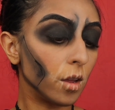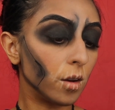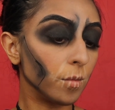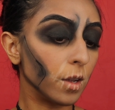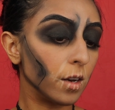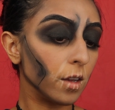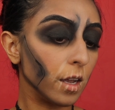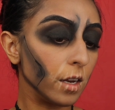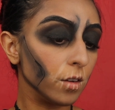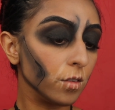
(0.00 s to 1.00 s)
I'm gonna
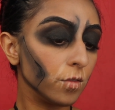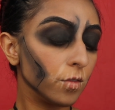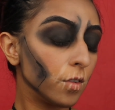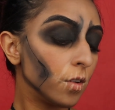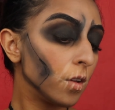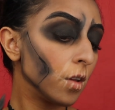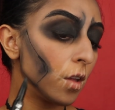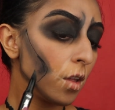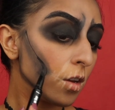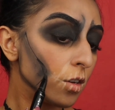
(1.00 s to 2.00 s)
kind of
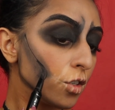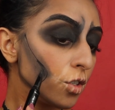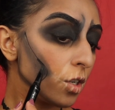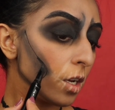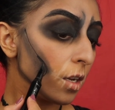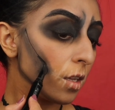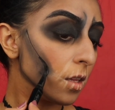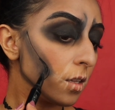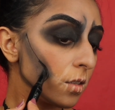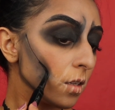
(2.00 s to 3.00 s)
shade
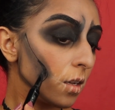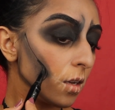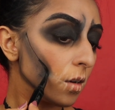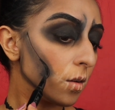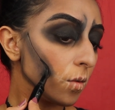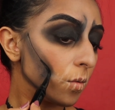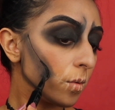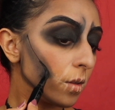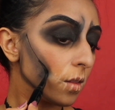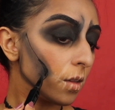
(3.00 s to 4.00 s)
this in
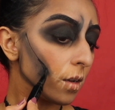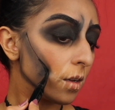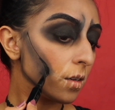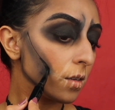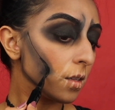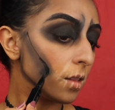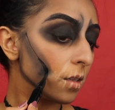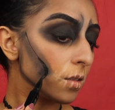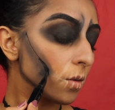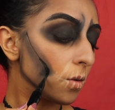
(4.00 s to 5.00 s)
with that in
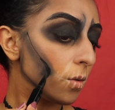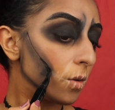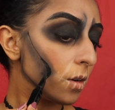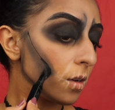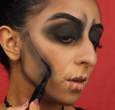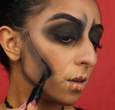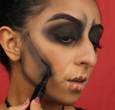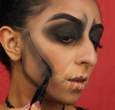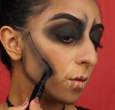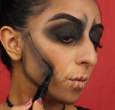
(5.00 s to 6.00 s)
this corner
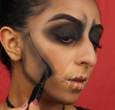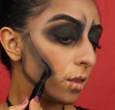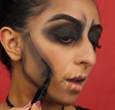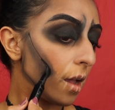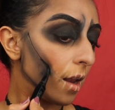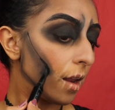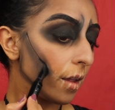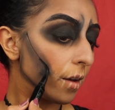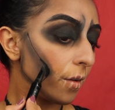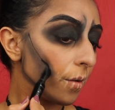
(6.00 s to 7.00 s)
with the
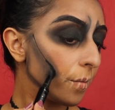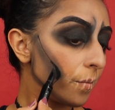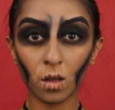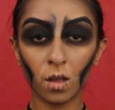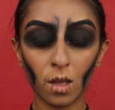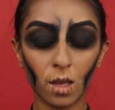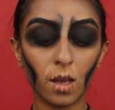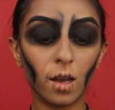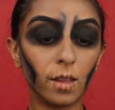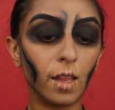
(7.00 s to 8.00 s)
eyeliner.
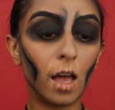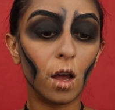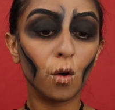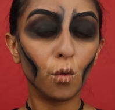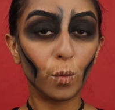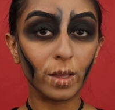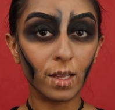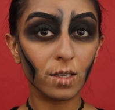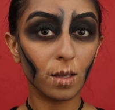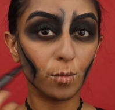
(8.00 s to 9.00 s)
And now with
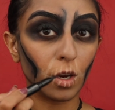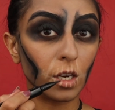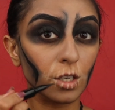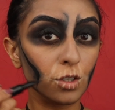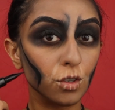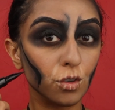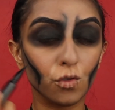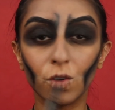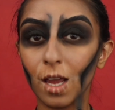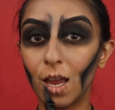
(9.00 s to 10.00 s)
this, I'm going to
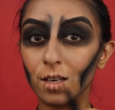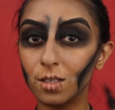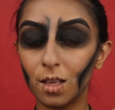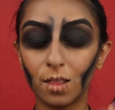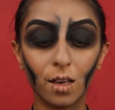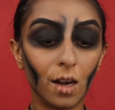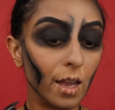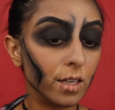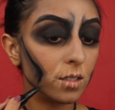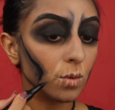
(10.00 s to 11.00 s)
create the
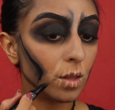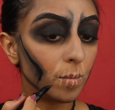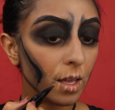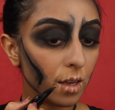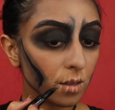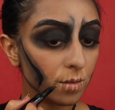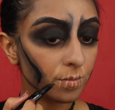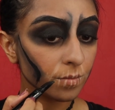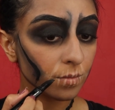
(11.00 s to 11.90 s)
lines with black.